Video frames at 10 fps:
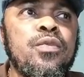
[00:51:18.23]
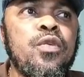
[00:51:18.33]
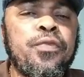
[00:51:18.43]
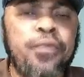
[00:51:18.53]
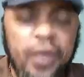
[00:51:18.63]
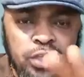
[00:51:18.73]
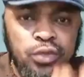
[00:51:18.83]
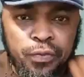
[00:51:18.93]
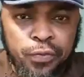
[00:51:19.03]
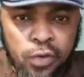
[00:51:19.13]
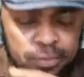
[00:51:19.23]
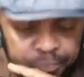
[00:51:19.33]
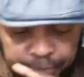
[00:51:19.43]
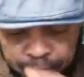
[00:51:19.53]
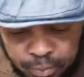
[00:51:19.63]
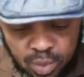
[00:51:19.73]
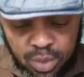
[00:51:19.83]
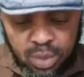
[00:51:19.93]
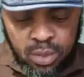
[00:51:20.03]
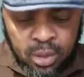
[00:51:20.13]
First of all,
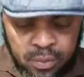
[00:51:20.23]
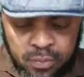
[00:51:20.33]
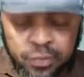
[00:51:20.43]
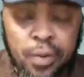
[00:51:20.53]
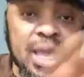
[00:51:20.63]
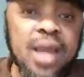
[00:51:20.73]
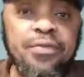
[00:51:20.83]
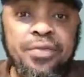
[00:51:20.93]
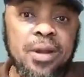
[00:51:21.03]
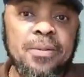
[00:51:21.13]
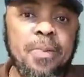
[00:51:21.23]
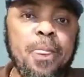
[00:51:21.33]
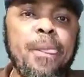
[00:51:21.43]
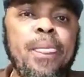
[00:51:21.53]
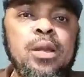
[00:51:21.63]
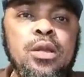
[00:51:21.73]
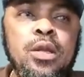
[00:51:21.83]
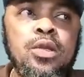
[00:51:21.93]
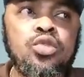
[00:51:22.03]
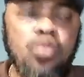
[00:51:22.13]
for Biafra
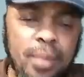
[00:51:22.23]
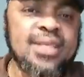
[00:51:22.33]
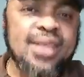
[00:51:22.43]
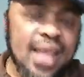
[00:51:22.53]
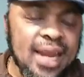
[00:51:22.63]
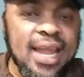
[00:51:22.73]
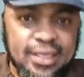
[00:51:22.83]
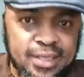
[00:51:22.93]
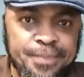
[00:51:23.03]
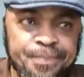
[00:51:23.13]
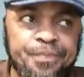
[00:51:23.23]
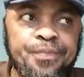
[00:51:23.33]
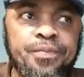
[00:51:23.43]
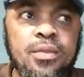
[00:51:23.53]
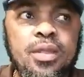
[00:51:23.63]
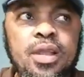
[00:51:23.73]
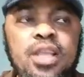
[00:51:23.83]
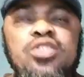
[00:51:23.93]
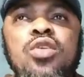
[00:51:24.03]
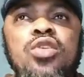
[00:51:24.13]
to materialize,
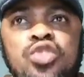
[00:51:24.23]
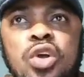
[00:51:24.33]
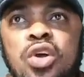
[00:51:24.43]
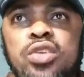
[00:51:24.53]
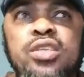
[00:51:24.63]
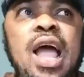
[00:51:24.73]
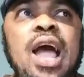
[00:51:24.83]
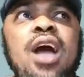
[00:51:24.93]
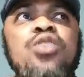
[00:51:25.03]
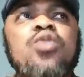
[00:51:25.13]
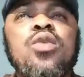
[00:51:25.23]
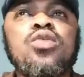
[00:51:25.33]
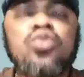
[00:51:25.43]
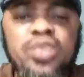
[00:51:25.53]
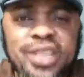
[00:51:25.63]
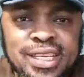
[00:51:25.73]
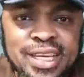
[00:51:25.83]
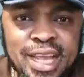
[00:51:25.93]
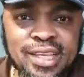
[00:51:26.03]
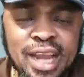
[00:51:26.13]
it's not just how you are going to change the
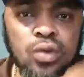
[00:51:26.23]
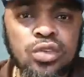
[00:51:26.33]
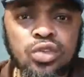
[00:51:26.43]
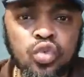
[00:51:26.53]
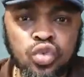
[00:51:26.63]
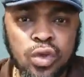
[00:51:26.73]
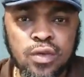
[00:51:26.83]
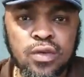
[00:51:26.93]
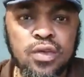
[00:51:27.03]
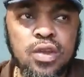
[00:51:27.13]
Nigeria constitution